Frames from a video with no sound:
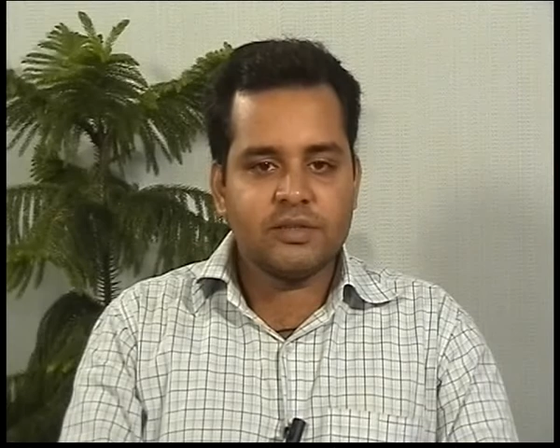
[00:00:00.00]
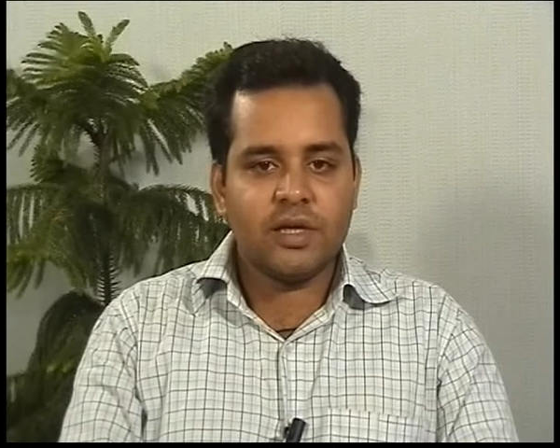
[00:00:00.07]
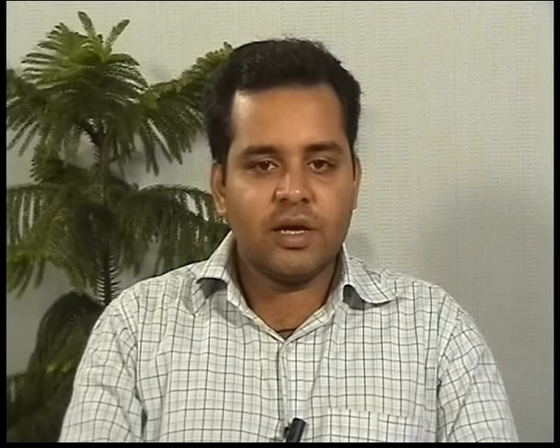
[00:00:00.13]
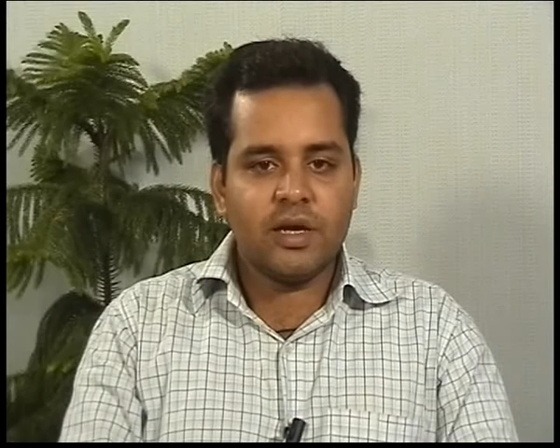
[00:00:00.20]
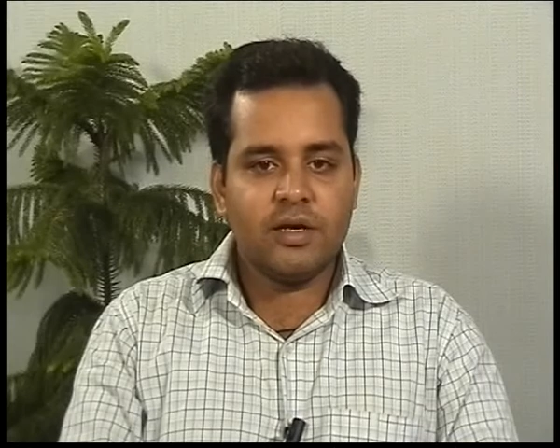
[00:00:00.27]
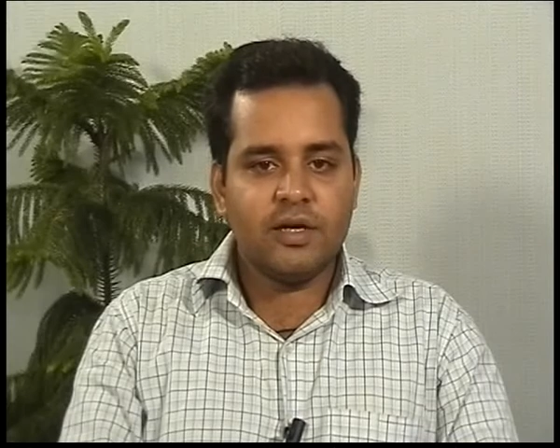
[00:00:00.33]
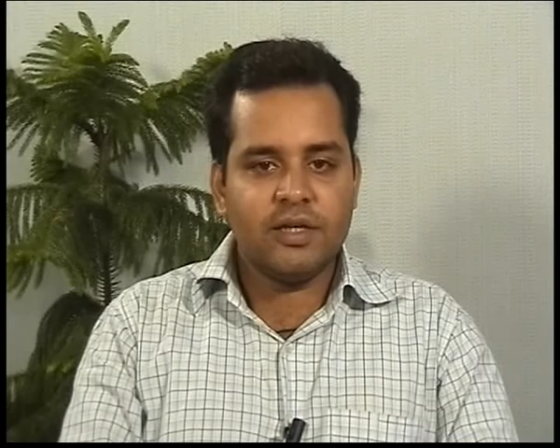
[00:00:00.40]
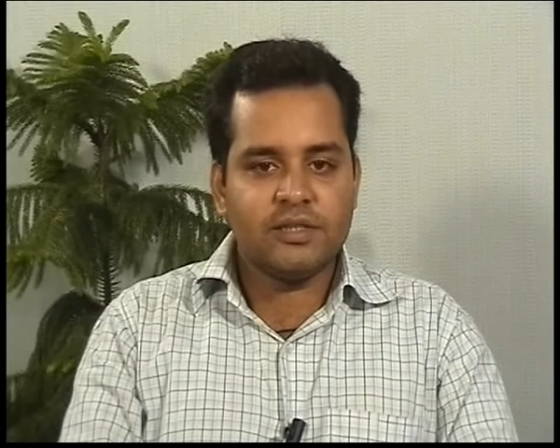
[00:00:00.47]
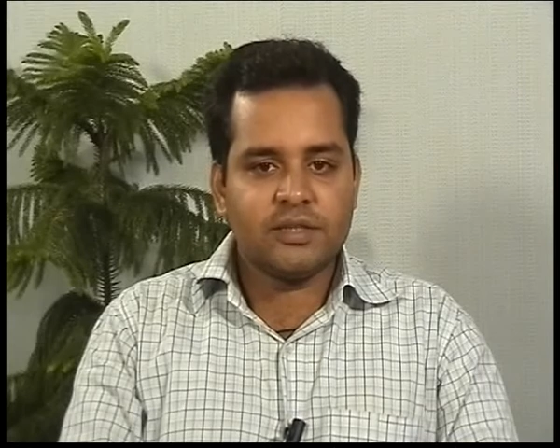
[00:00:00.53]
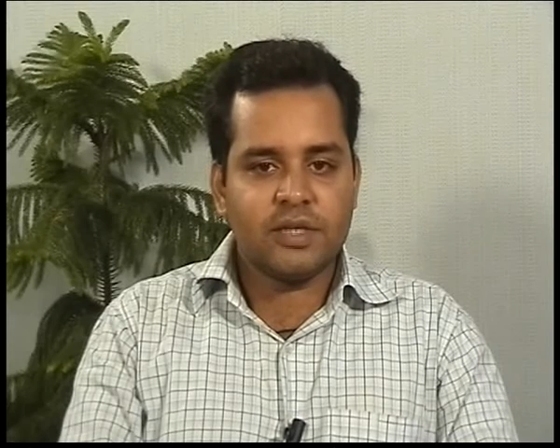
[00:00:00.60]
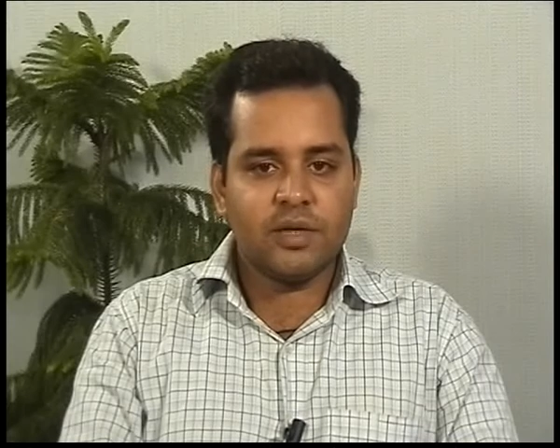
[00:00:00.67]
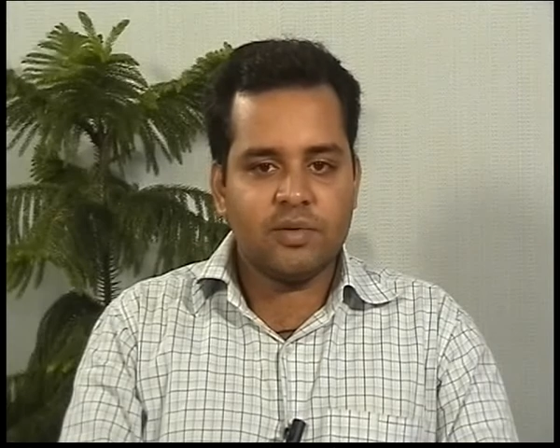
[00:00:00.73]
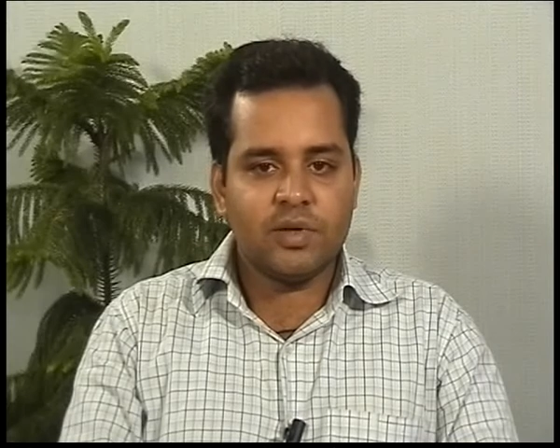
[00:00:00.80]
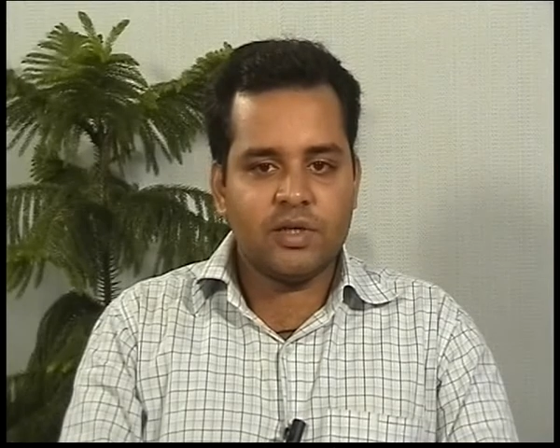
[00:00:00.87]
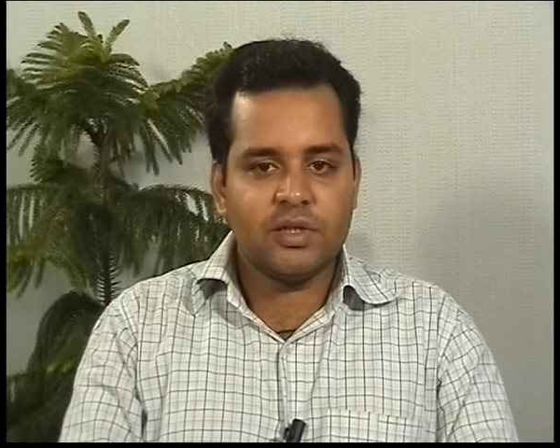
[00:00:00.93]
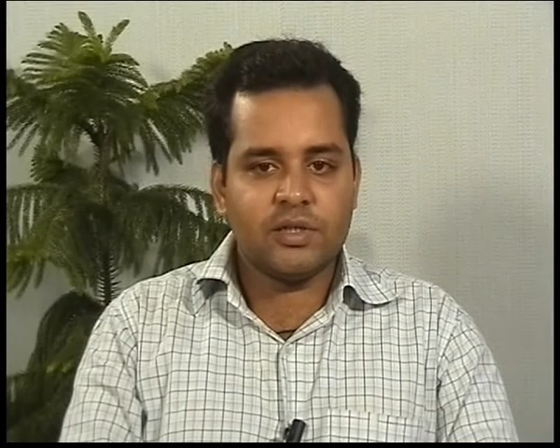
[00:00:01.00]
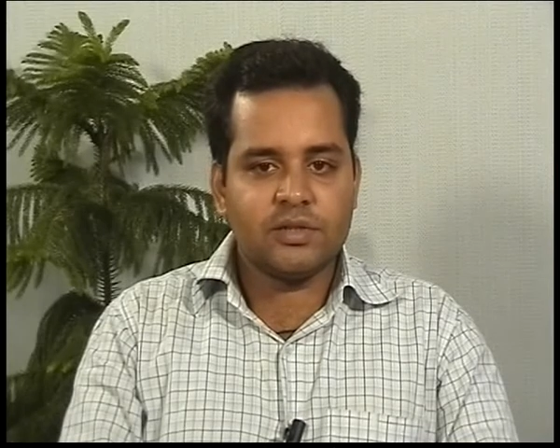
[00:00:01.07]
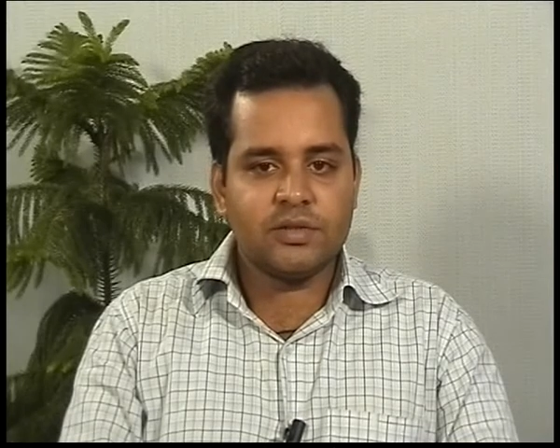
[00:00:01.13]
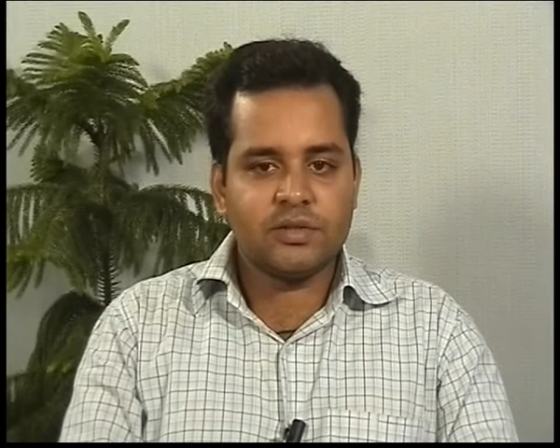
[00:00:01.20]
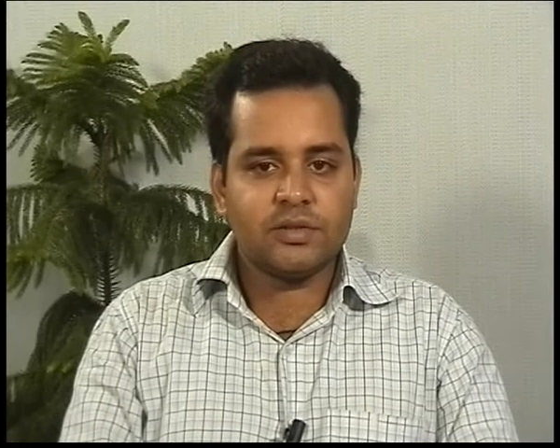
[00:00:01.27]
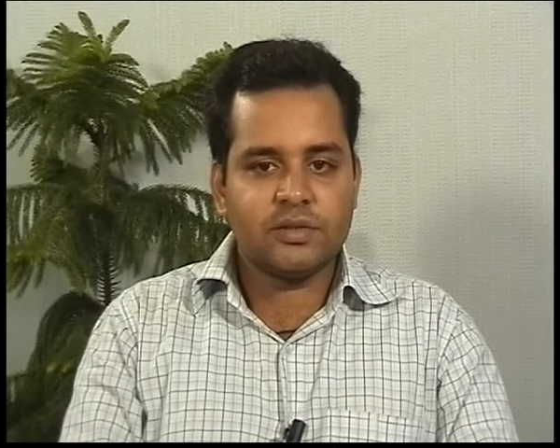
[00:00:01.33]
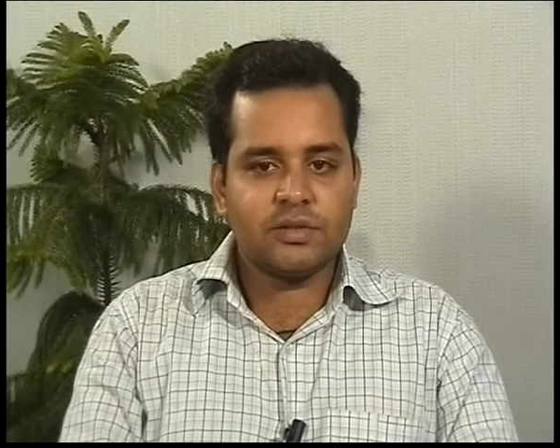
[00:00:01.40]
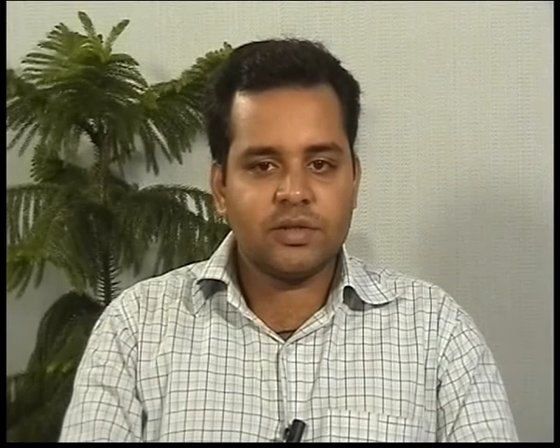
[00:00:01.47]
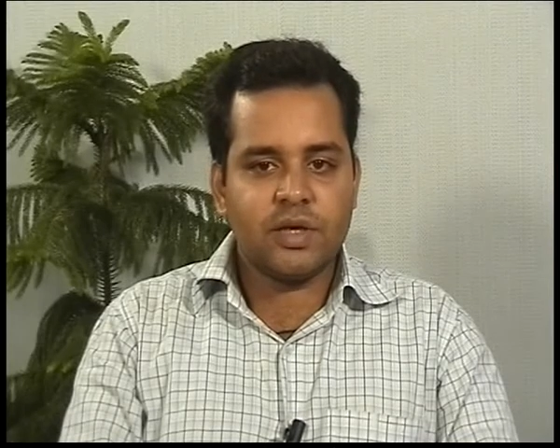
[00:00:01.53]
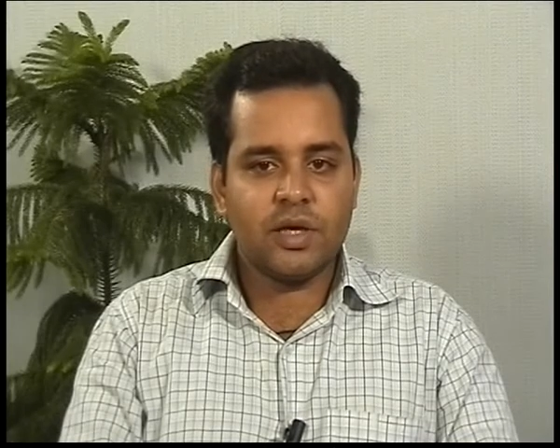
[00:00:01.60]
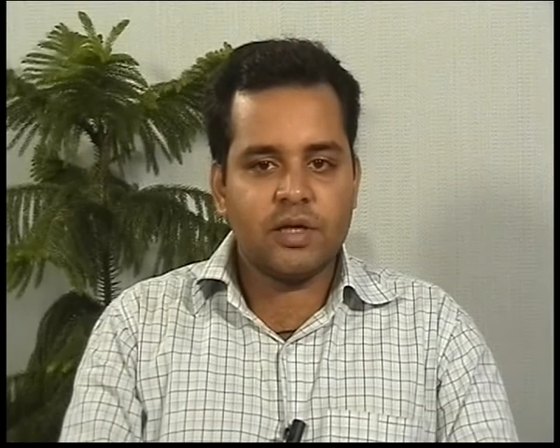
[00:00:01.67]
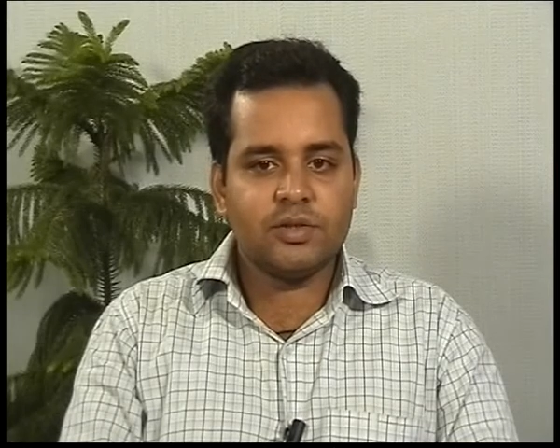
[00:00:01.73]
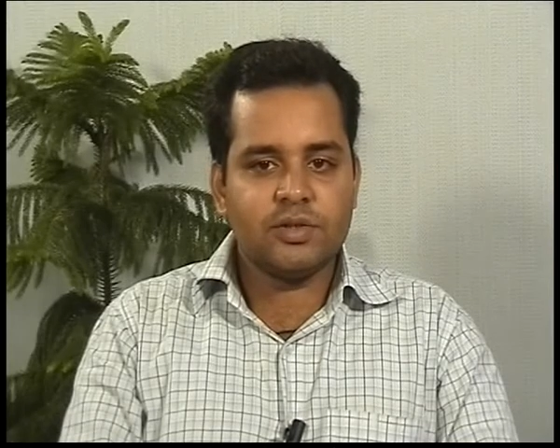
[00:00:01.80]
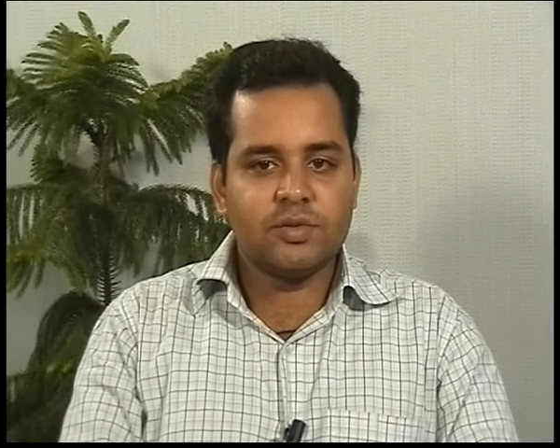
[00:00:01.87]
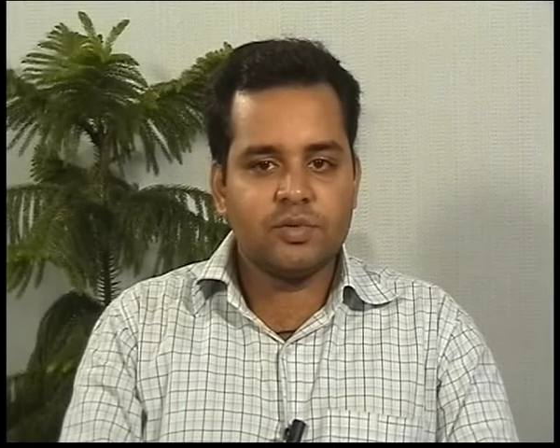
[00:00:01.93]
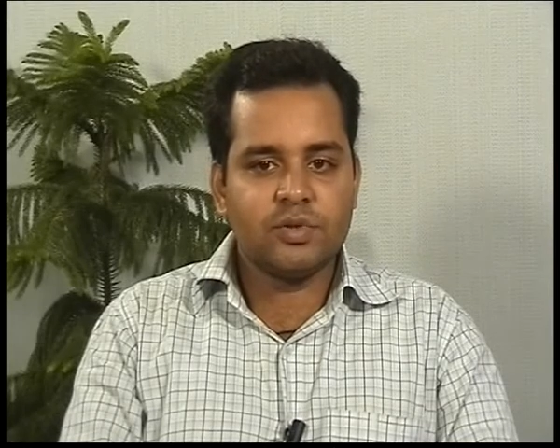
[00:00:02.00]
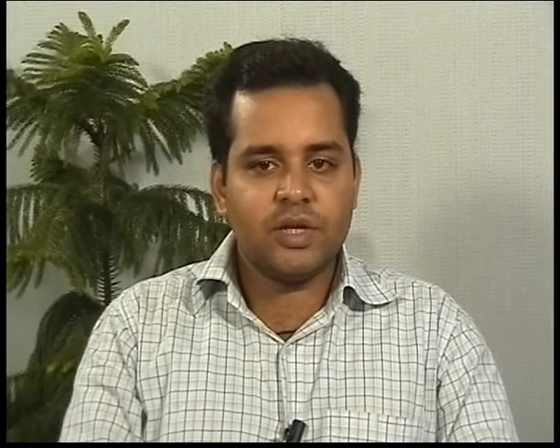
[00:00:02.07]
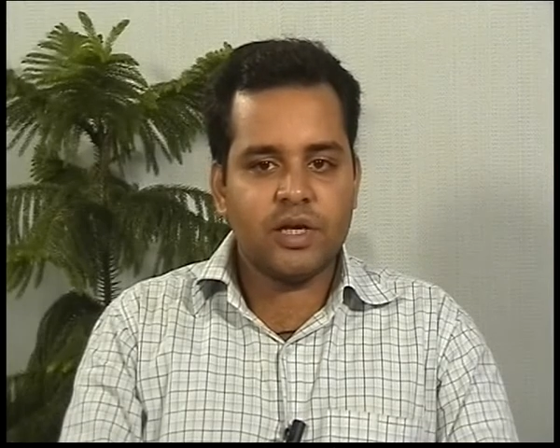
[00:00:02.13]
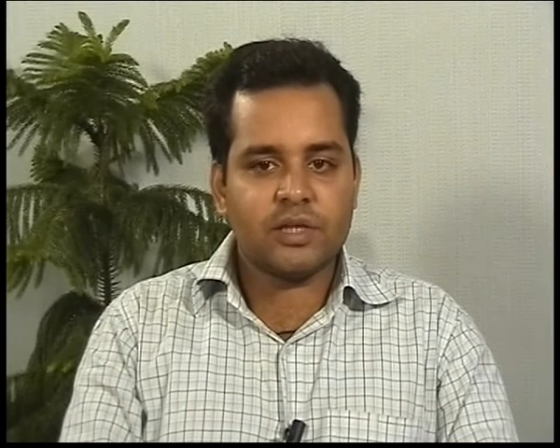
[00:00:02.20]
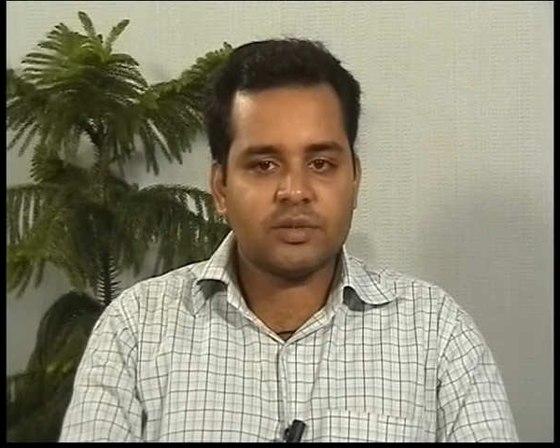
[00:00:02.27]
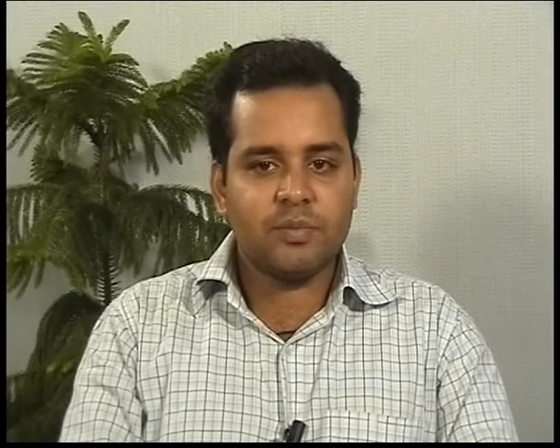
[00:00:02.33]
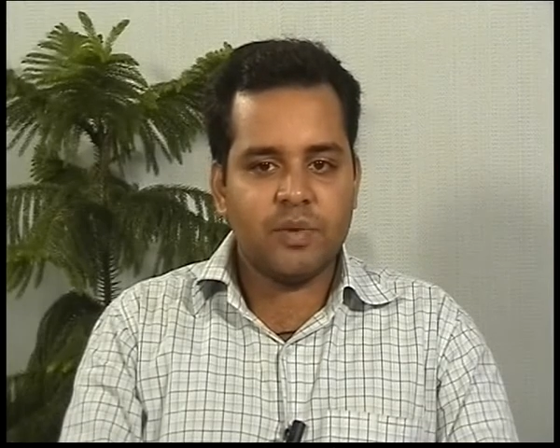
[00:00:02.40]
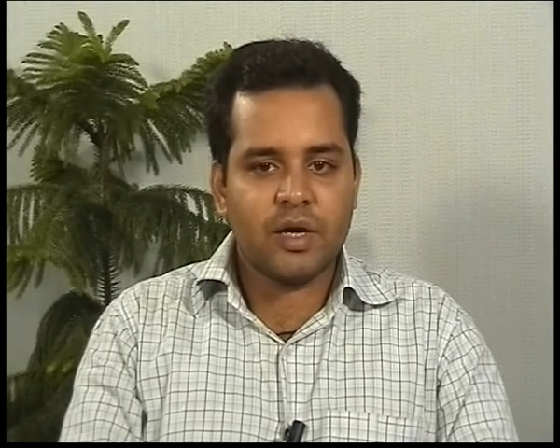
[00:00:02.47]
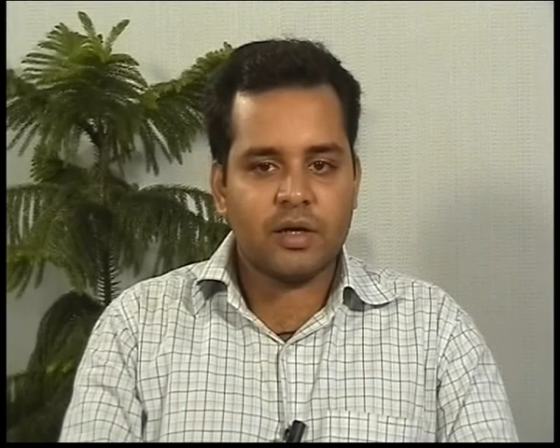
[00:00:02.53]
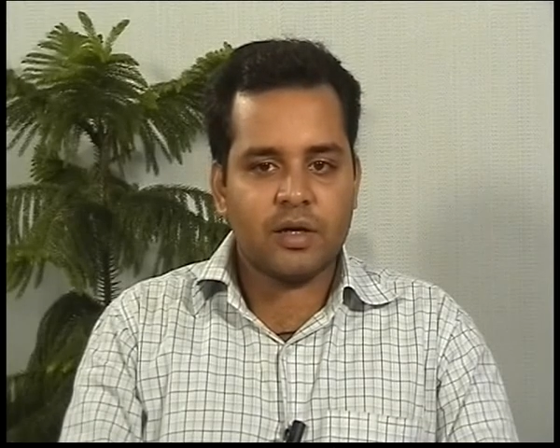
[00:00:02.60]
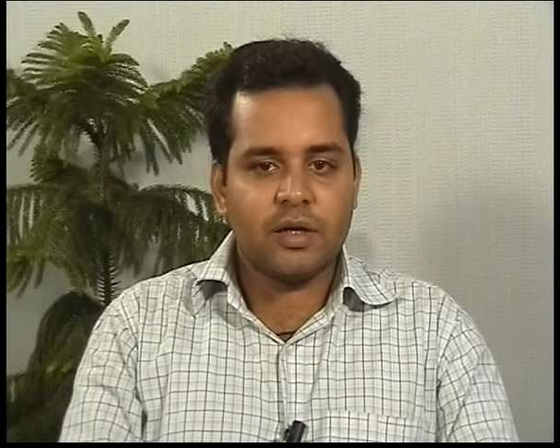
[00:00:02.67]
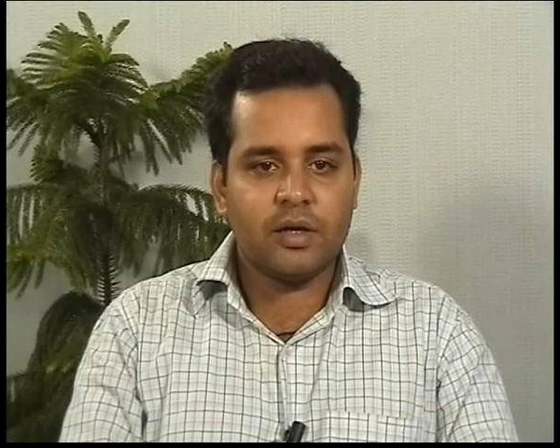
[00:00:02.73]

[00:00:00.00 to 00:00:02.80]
and disadvantages, as you would expect.